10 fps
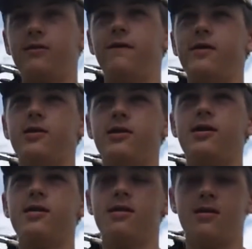fish
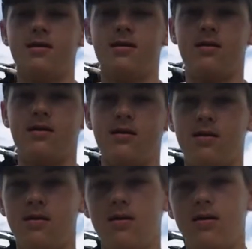there.
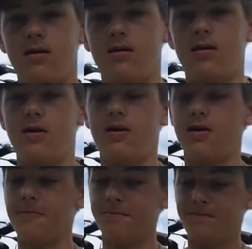
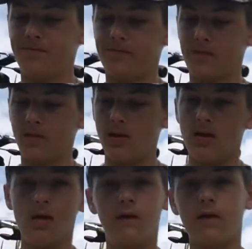
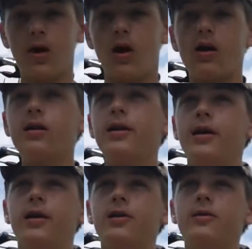Fought hard,
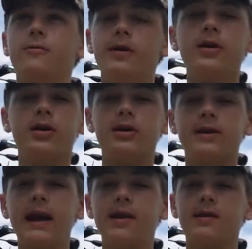and they're really good
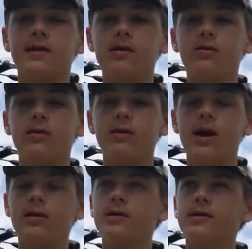takes too. They're
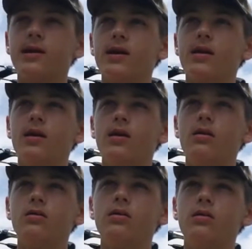not just like
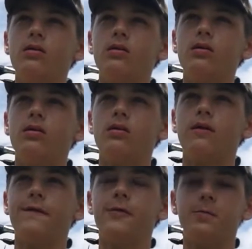a
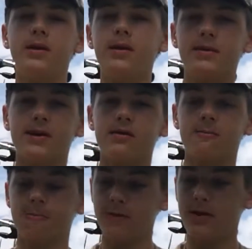few bleeps. They're
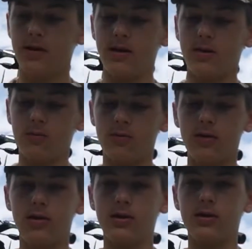really,
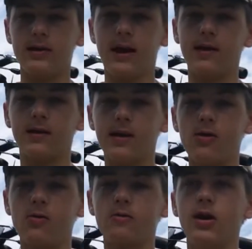really good takes. They
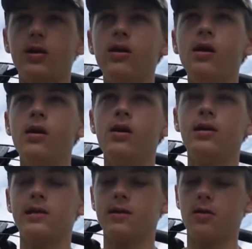go and run.
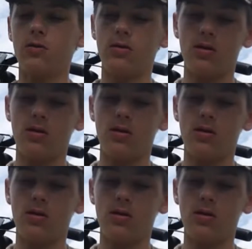So